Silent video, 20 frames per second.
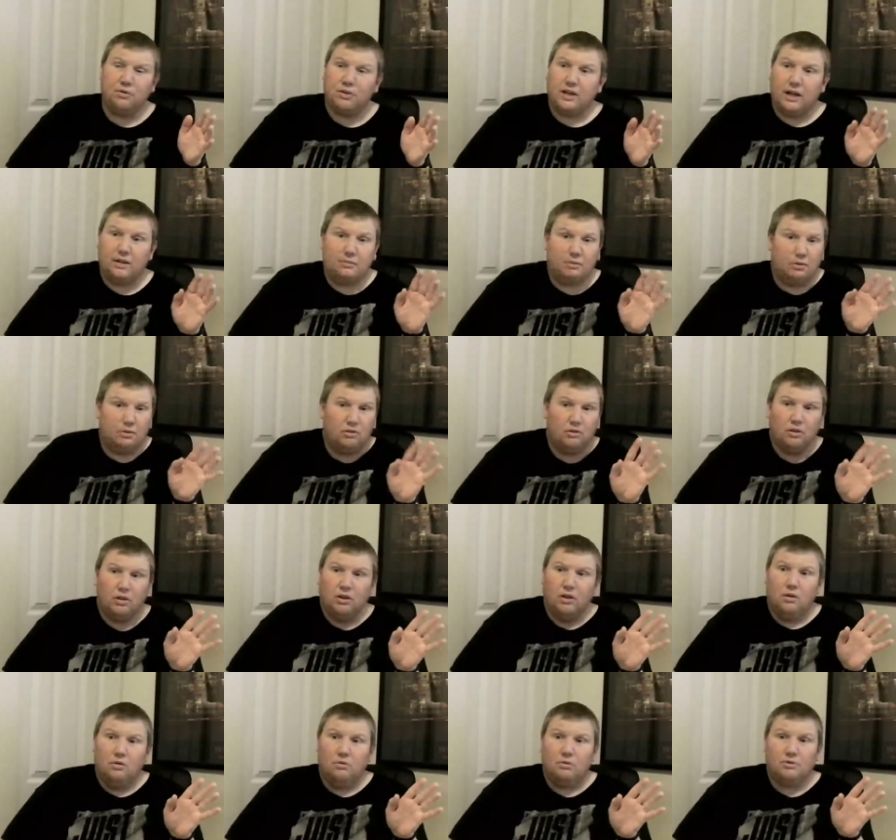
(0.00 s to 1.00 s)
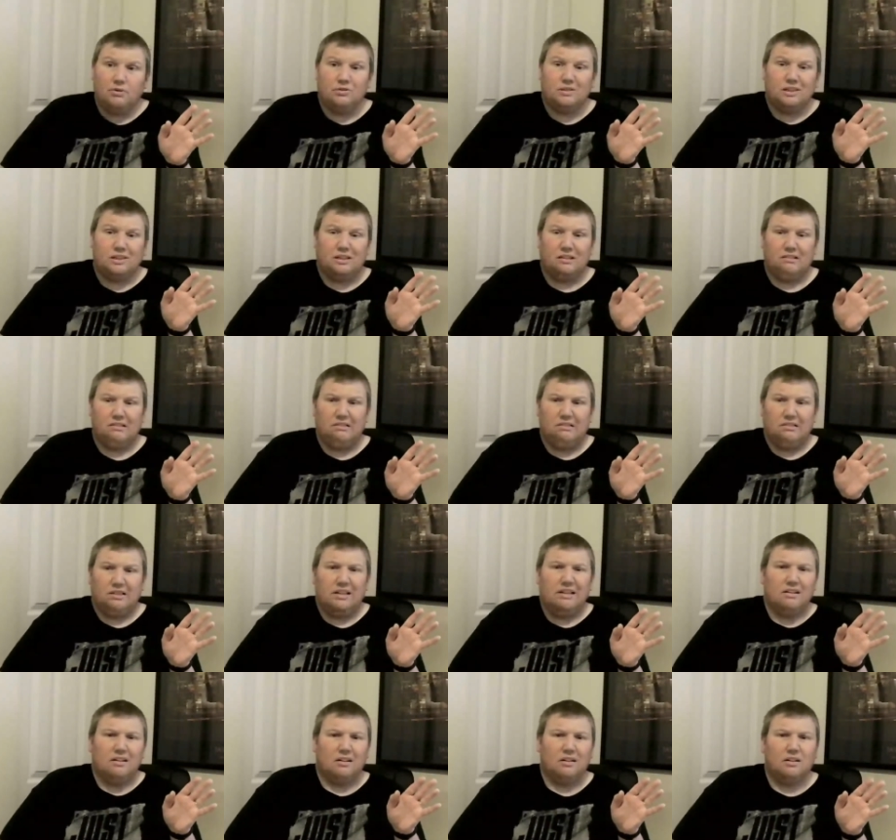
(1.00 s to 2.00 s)
table, which was like, ooh, that
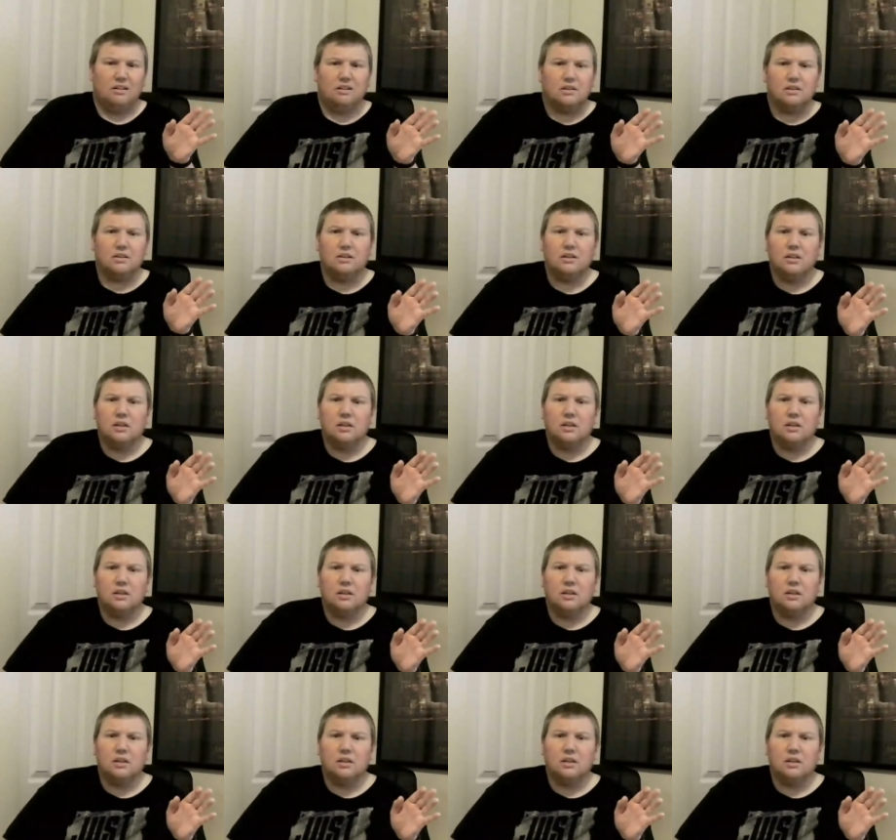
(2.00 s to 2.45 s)
hurt.